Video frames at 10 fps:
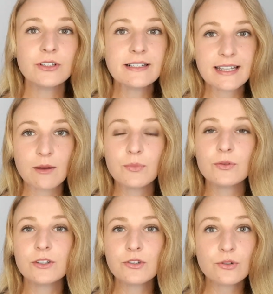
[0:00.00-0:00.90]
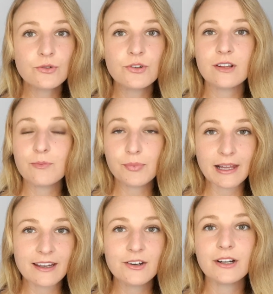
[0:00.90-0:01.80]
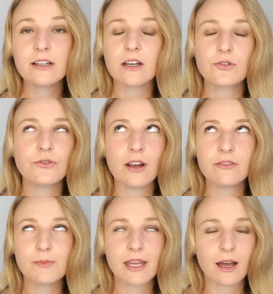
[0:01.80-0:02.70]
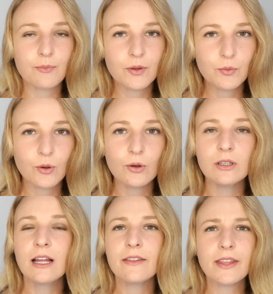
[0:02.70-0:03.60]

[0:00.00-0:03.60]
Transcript: For example, the children on the playground are driving me up the wall.